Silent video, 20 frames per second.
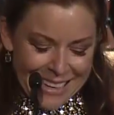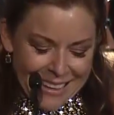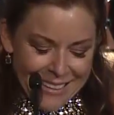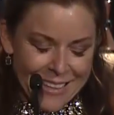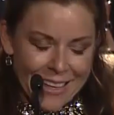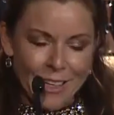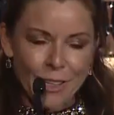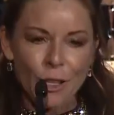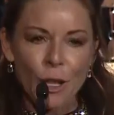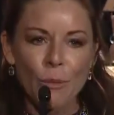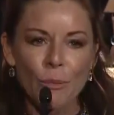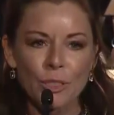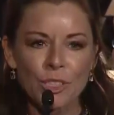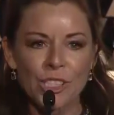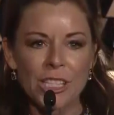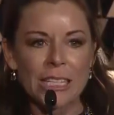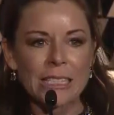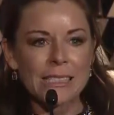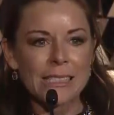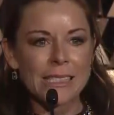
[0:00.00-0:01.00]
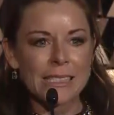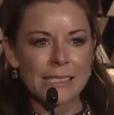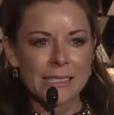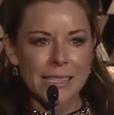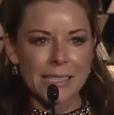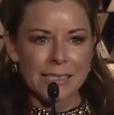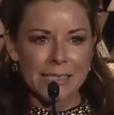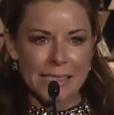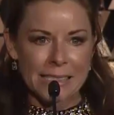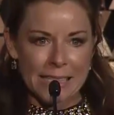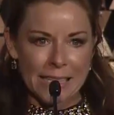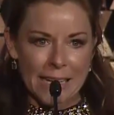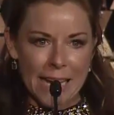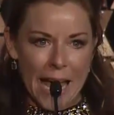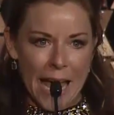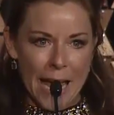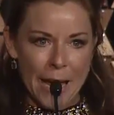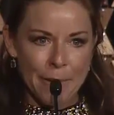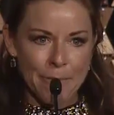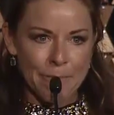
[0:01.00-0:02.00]
that global genes exist
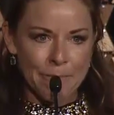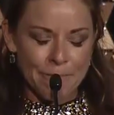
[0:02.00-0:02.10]
today.